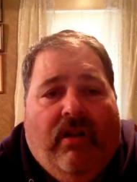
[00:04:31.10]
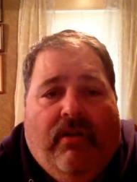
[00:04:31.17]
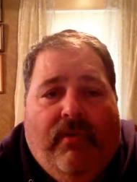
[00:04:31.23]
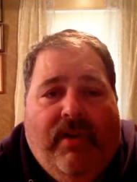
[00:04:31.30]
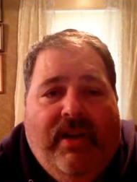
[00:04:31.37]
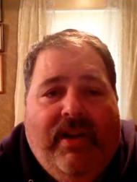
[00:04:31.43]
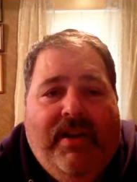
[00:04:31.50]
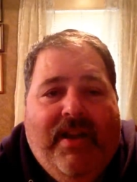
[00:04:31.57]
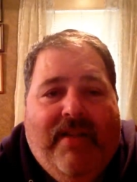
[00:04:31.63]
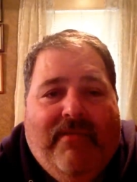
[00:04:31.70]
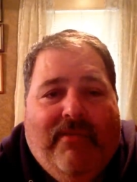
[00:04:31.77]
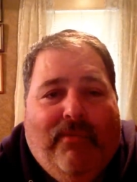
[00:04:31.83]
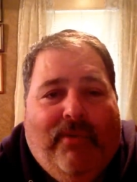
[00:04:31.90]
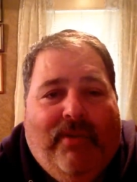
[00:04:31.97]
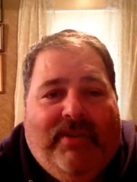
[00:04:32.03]
We
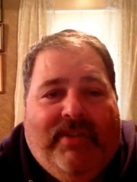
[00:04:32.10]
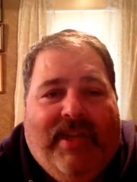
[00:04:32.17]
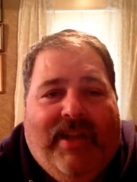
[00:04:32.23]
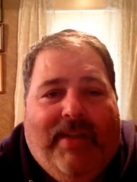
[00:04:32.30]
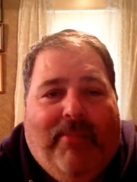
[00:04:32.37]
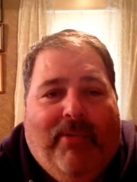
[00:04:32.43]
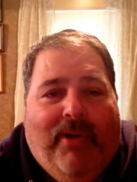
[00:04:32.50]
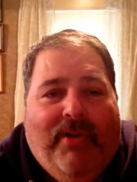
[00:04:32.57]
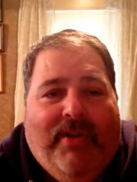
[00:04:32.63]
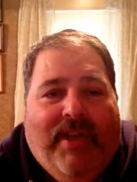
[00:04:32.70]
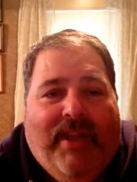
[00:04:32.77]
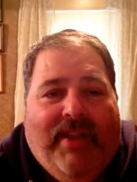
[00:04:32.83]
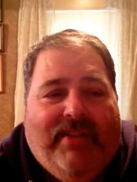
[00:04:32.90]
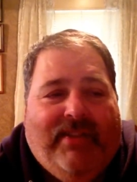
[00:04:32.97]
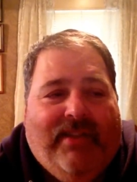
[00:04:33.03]
never once had a
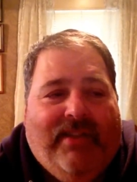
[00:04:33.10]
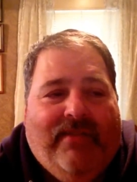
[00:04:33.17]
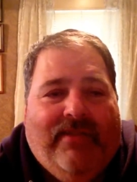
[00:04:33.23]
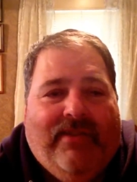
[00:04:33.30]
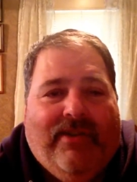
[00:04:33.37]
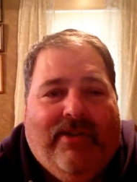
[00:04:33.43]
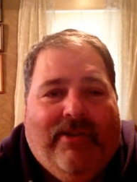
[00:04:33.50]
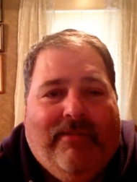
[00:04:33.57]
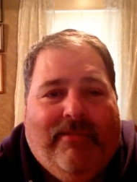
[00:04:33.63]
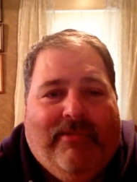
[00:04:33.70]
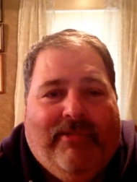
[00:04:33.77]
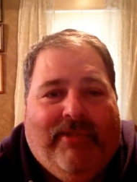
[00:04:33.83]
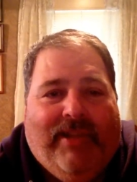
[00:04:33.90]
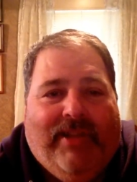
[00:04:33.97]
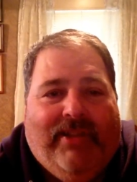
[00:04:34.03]
protest over a
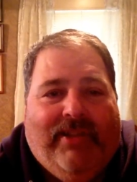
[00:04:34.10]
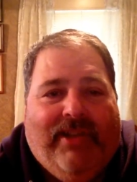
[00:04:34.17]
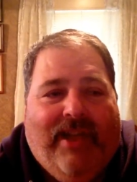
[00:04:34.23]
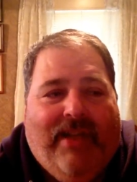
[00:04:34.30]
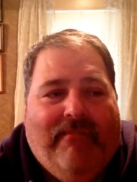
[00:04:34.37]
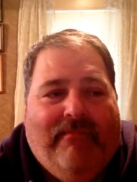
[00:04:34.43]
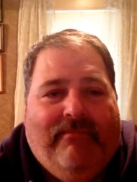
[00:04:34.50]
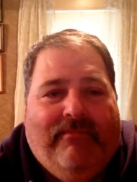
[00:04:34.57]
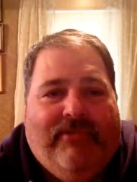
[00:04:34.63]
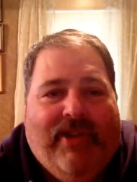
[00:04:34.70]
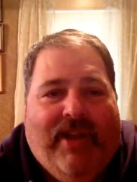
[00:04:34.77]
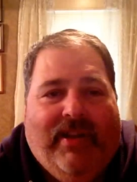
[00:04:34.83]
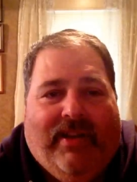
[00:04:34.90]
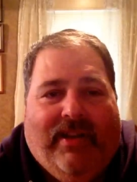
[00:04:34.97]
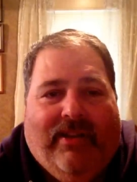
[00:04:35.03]
criminal getting shot
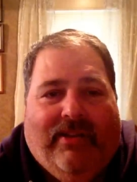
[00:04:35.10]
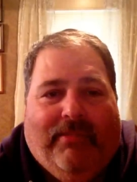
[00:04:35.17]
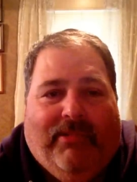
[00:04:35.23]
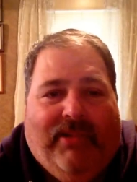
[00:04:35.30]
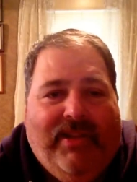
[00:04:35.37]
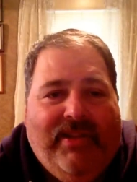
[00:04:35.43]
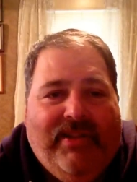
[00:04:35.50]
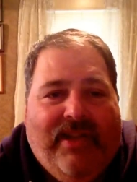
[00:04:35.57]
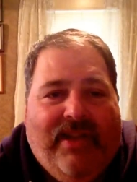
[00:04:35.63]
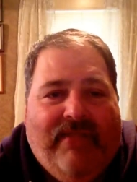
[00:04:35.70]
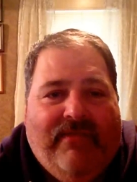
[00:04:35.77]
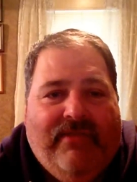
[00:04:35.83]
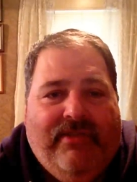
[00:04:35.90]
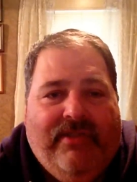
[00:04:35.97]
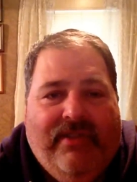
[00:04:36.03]
trying to kill a police
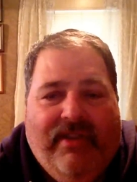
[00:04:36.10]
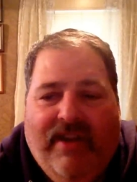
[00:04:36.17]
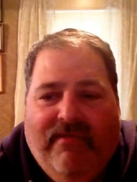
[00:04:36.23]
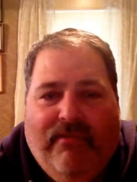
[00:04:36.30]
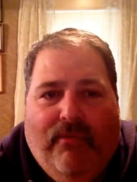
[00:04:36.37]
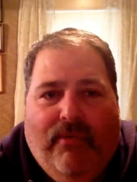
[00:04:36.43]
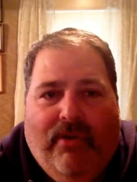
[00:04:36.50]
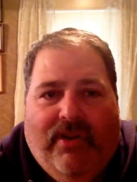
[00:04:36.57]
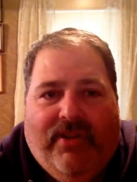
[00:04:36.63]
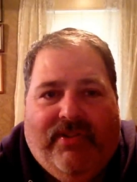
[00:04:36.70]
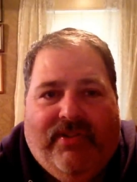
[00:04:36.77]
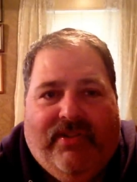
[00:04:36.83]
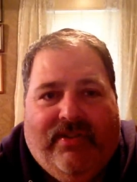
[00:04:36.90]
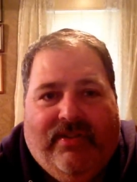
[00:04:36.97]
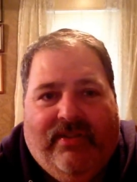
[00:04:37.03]
officer. Never once.